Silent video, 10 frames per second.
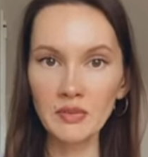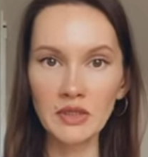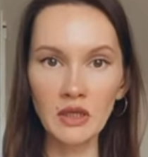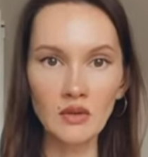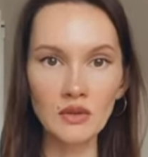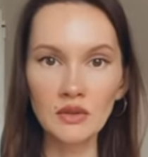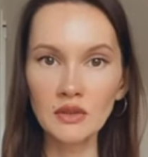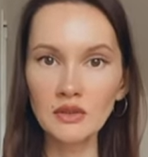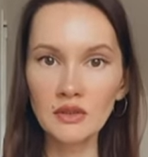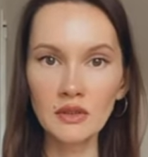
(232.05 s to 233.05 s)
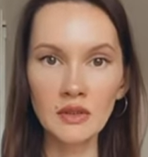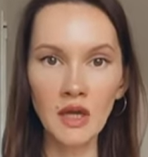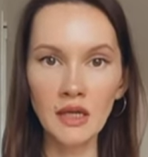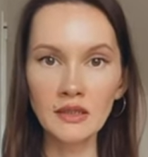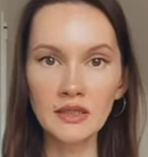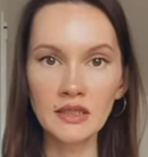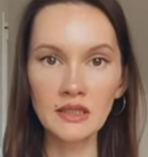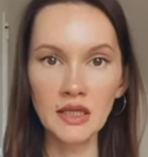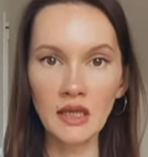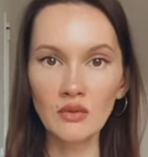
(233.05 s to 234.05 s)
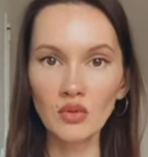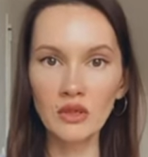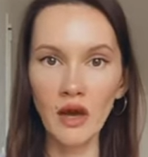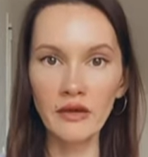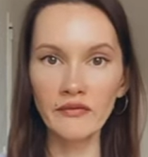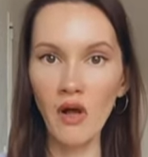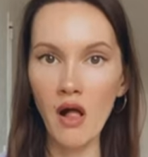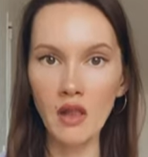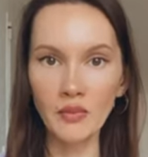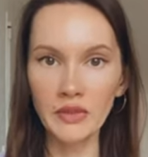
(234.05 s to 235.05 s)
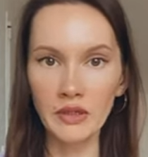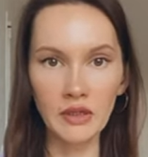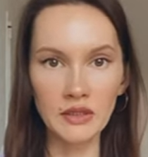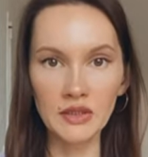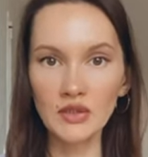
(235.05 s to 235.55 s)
but I could not uh, understand what kind of almond it is.